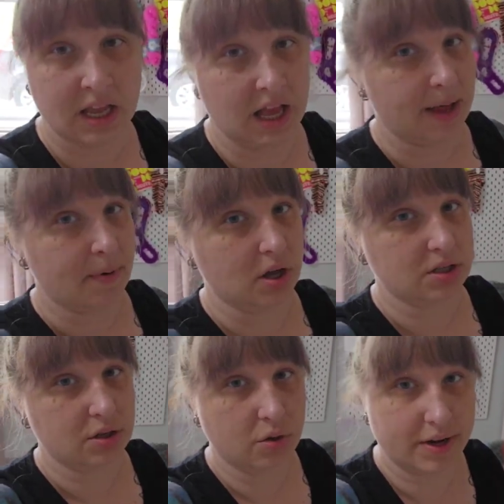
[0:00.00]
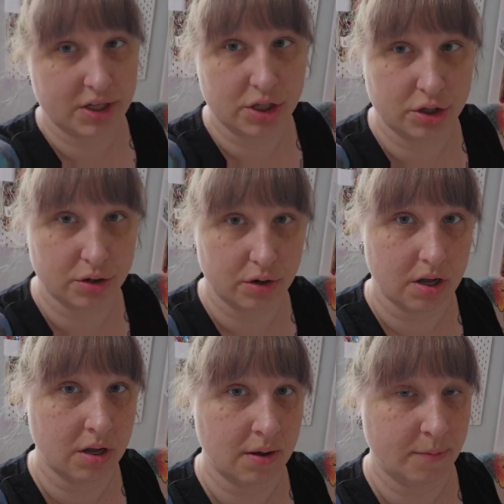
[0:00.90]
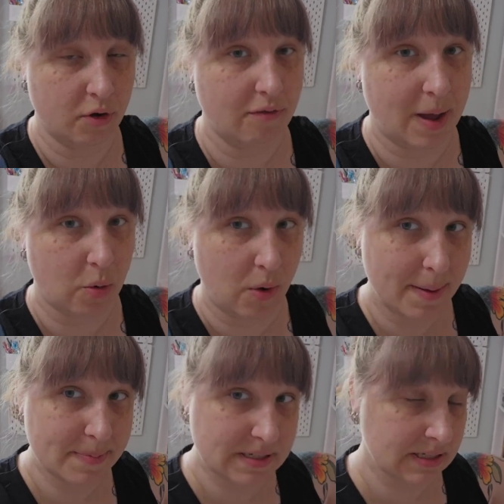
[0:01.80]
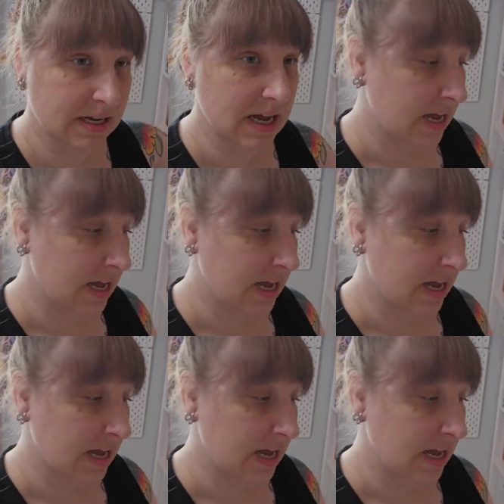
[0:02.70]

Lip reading: I'm also going to move my whips